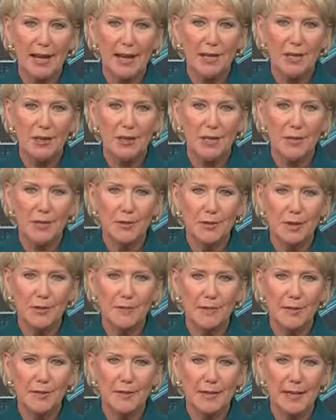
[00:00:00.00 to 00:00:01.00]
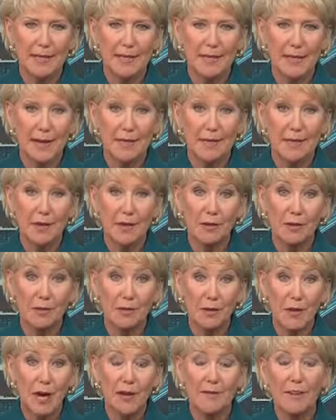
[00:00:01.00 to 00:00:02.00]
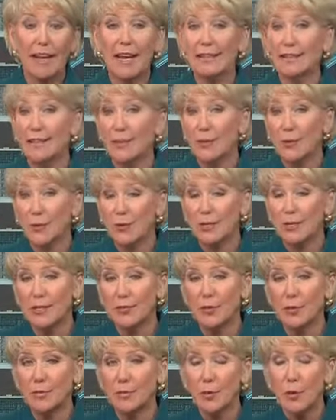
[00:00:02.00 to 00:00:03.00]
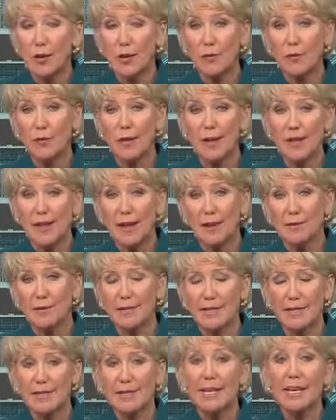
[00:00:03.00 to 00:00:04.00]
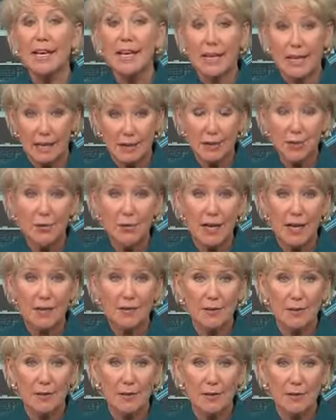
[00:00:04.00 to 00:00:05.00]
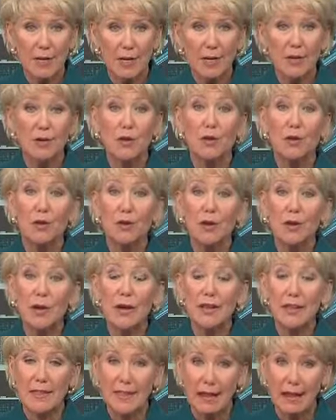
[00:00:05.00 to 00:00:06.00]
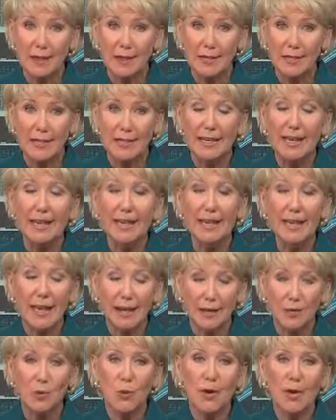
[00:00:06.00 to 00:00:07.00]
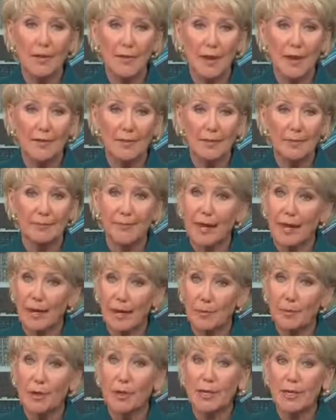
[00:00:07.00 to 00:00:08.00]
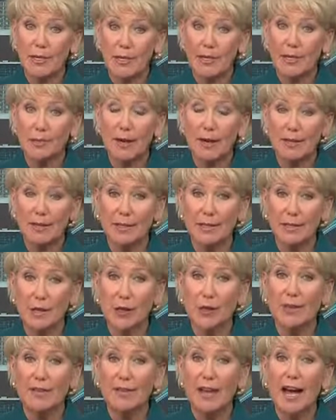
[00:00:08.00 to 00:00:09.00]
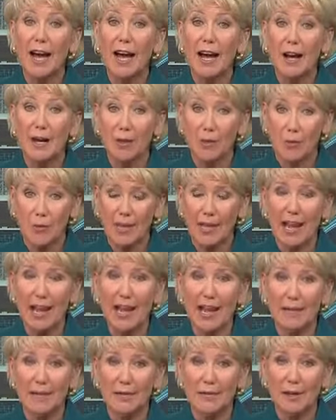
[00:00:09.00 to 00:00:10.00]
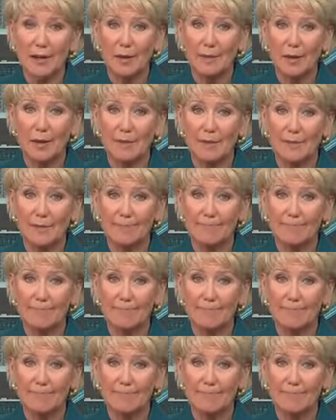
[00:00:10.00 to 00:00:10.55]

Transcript: Engineers Office says that vehicle traffic has increased from 23,000 in 2003 to 30,000 in 2011. That number is expected to go even higher with the added development.